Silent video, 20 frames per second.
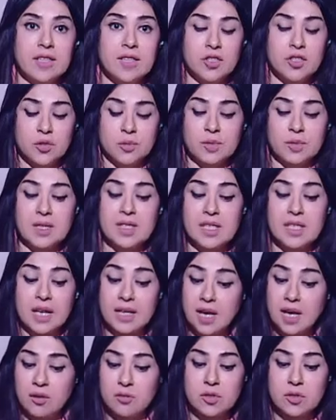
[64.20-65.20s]
Egypt is
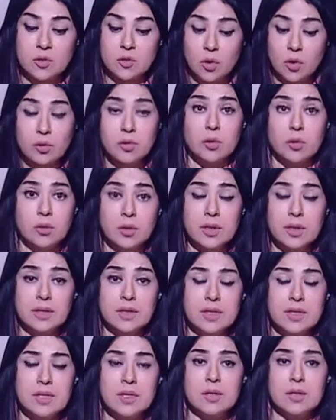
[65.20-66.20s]
announced, not only
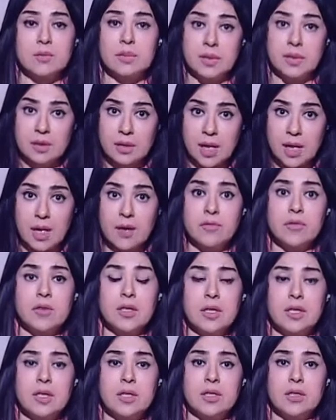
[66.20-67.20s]
this year, but every
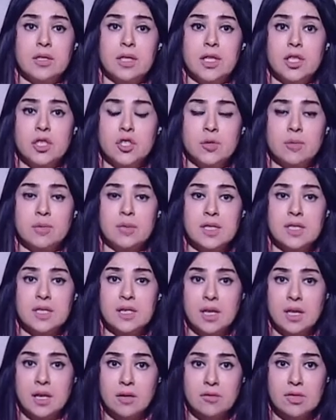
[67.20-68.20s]
year Egypt is
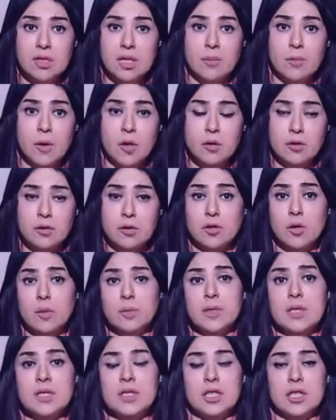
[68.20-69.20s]
announced among the
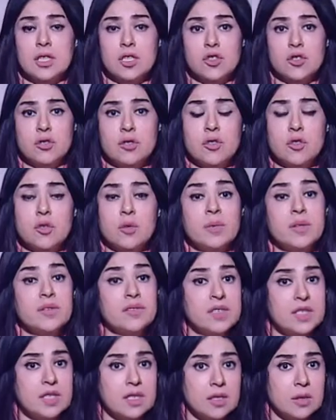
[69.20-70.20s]
top destinations to be
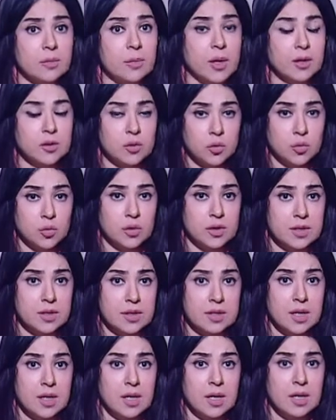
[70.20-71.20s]
visited by
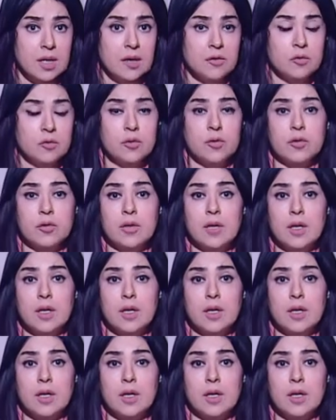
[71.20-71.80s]
tourists for